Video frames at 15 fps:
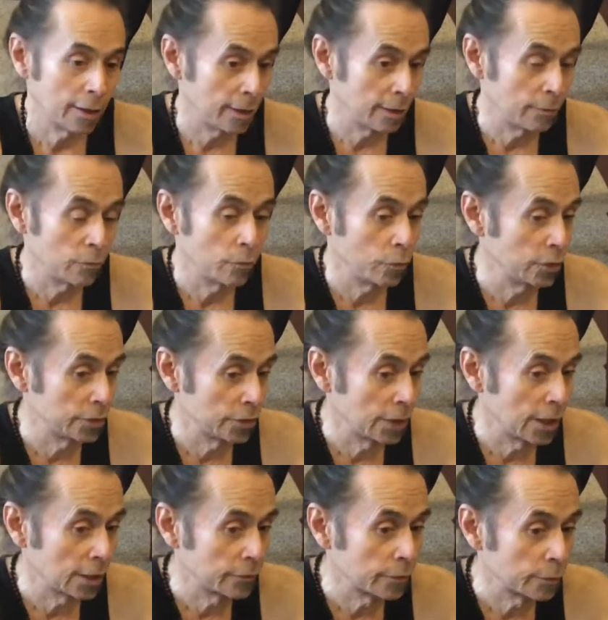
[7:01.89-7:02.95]
and which a
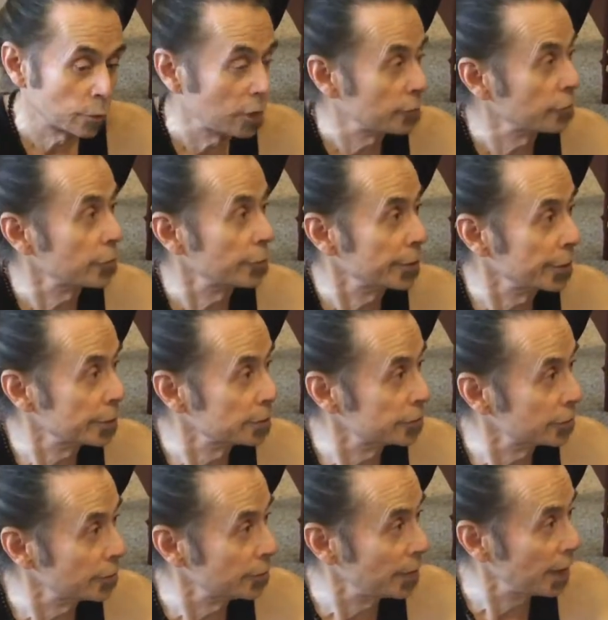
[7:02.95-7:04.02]
lot of them run from here
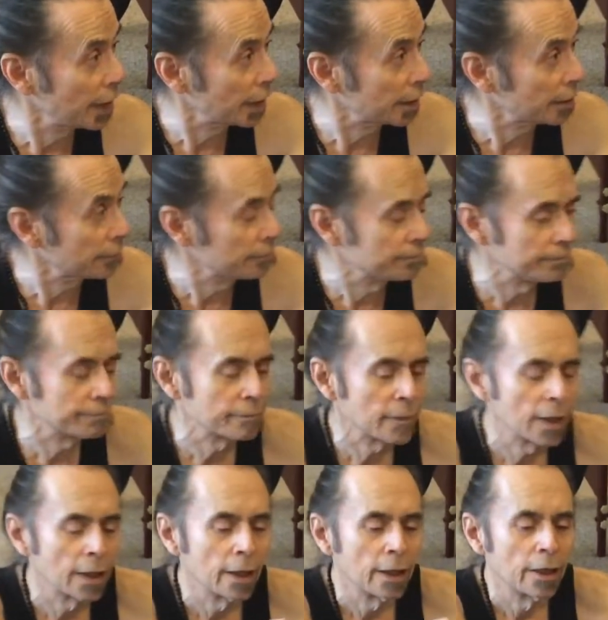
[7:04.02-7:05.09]
to the back,
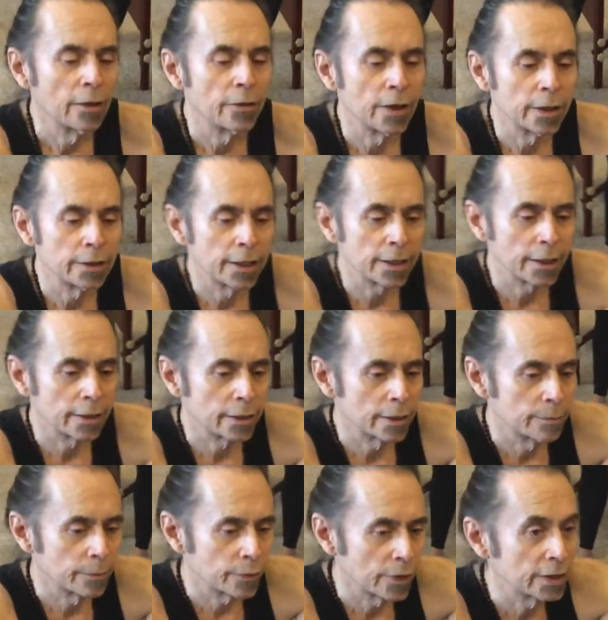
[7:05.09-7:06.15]
that they can
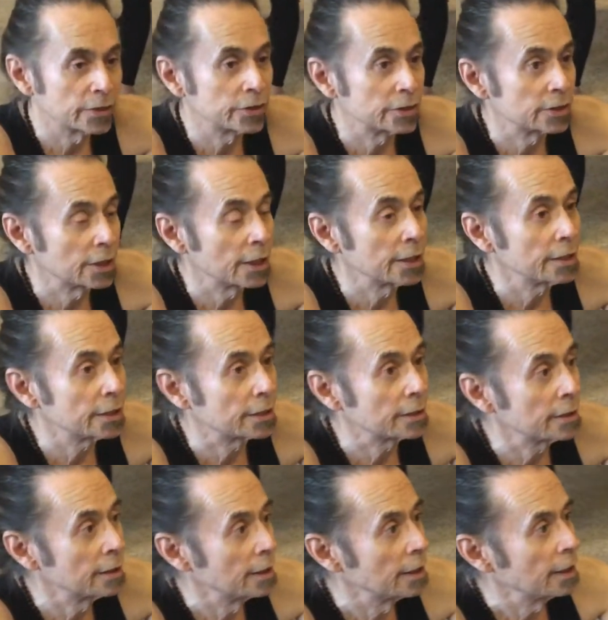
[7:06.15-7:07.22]
compress and
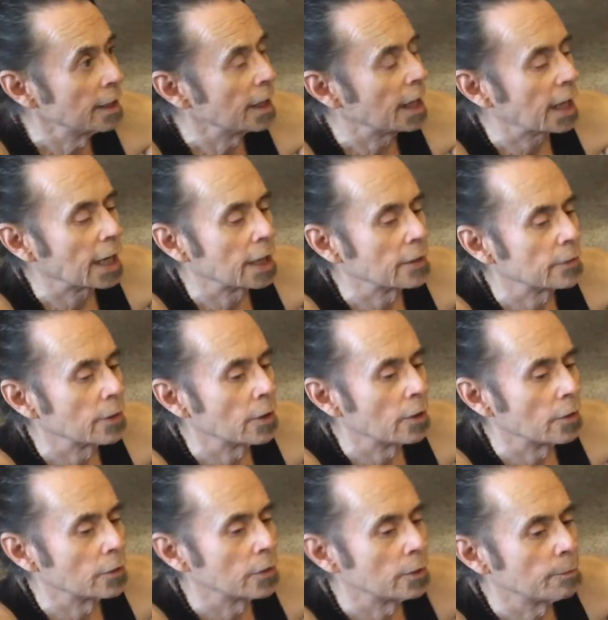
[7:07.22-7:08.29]
tighten, and
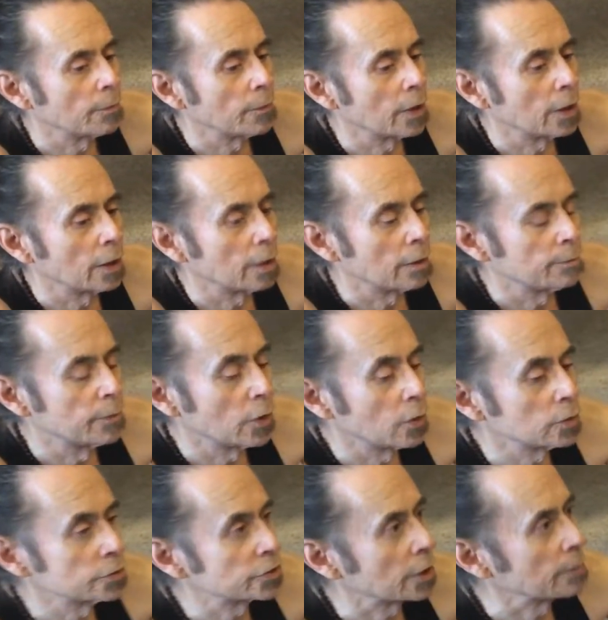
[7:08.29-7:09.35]
the
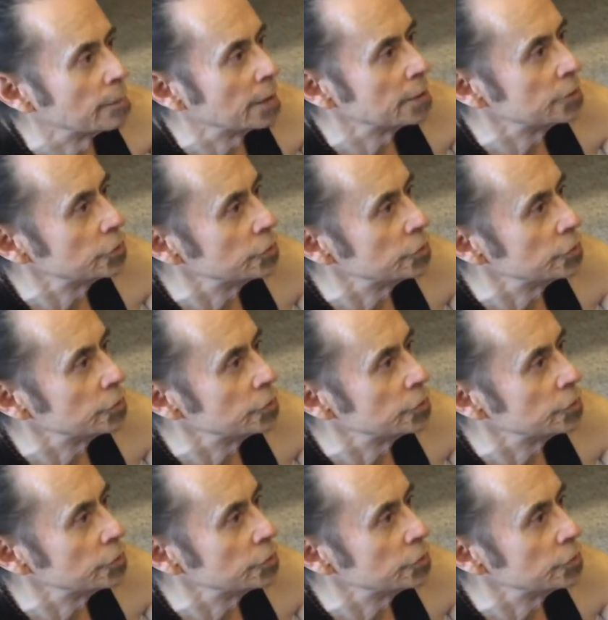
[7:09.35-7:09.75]
bones are meant